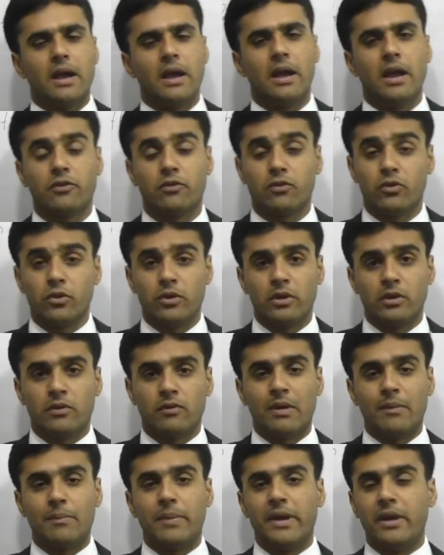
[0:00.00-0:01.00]

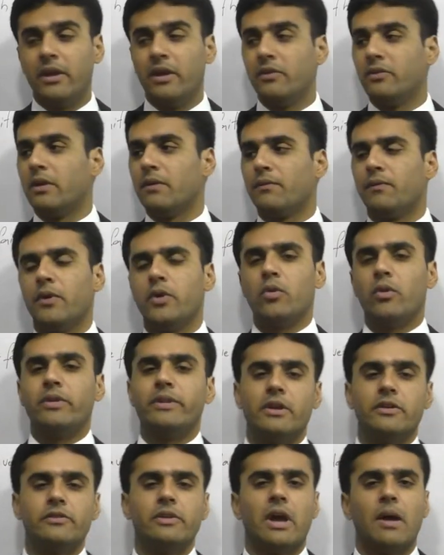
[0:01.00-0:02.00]
it will be easier for you
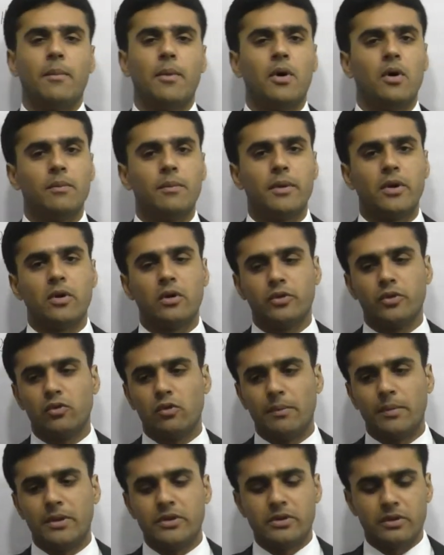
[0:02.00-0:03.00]
in the exam hall, because
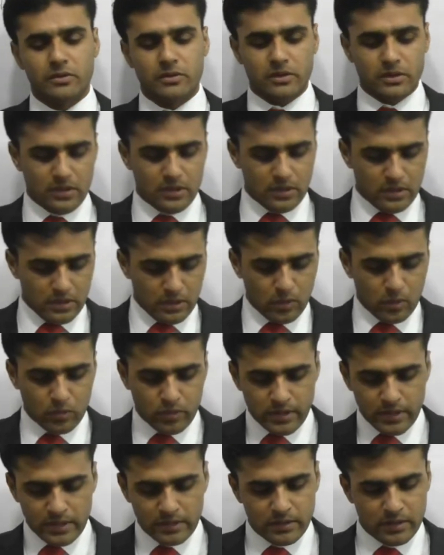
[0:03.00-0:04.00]
you will be just
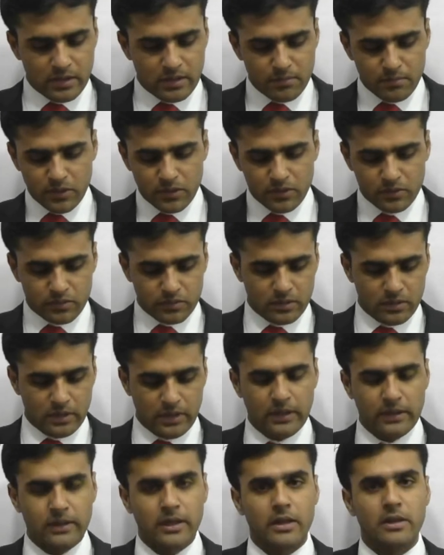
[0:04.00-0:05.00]
looking at the numbers
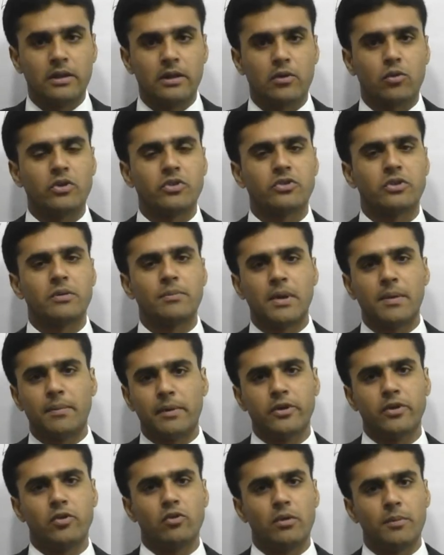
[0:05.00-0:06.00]
in the question
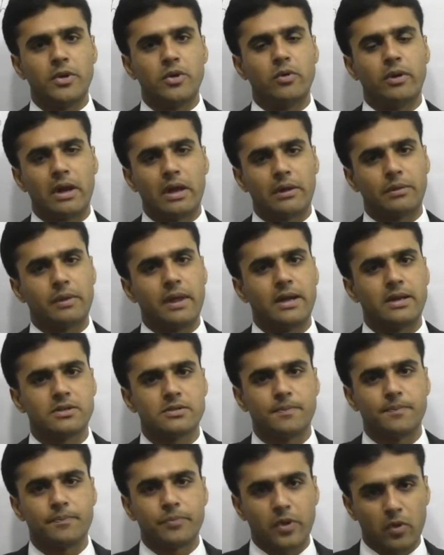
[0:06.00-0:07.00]
paper and you will be doing like
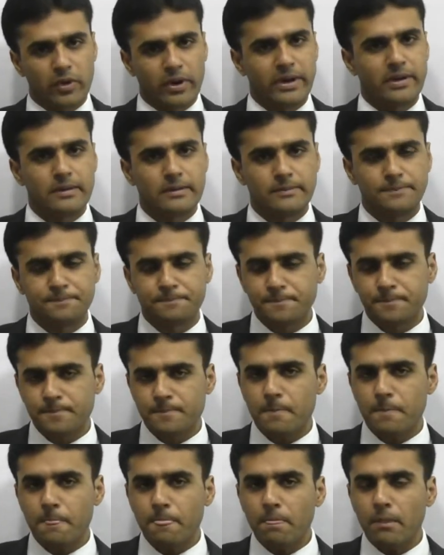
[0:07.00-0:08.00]
that. All right?
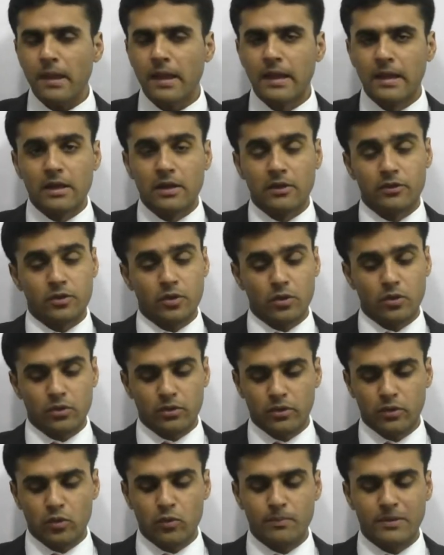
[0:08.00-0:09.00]

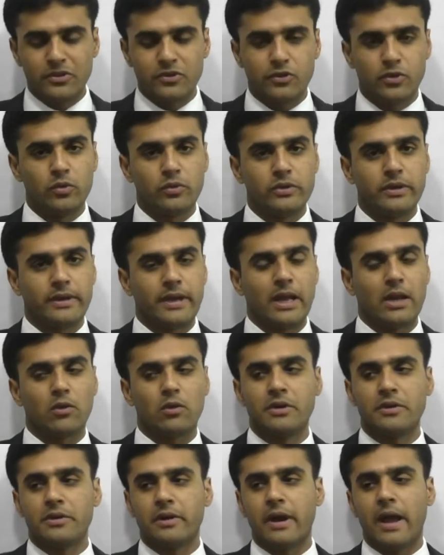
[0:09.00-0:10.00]
So you must use the
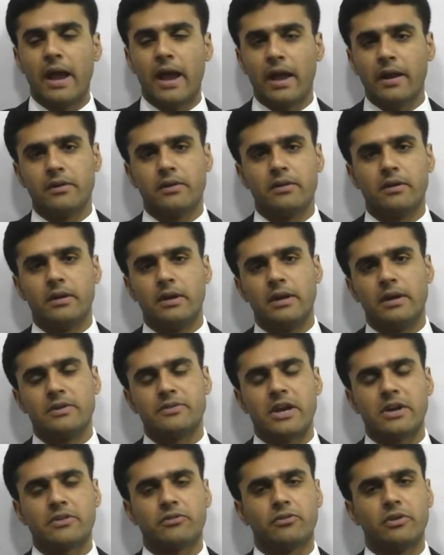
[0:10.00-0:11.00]
calculator and
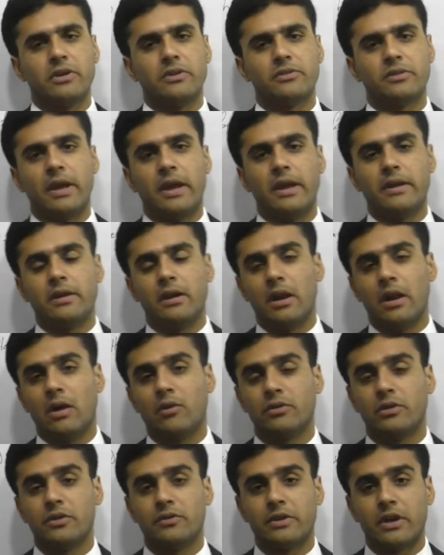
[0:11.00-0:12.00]
tax rates and
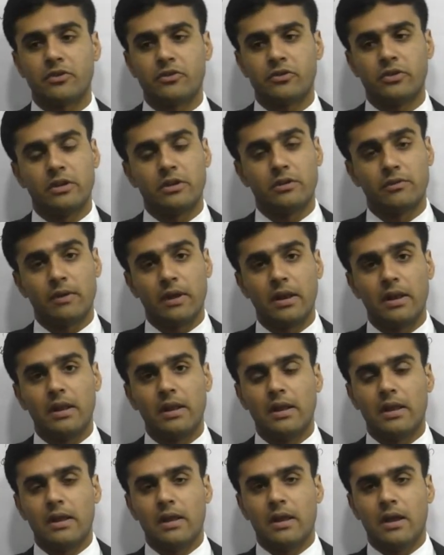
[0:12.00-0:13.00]
allowances section as well
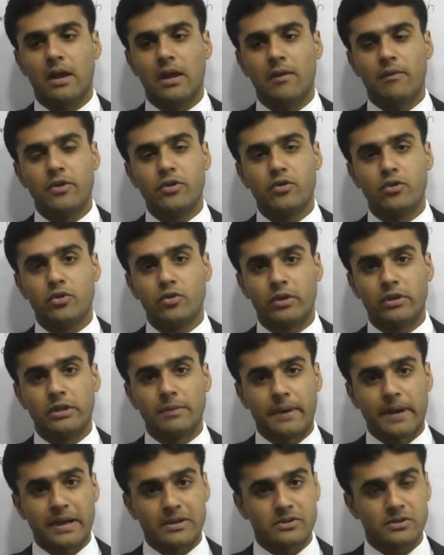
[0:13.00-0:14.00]
when you're doing
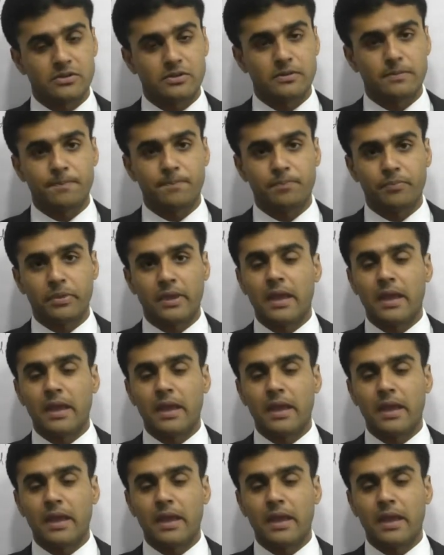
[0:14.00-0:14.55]
the practice.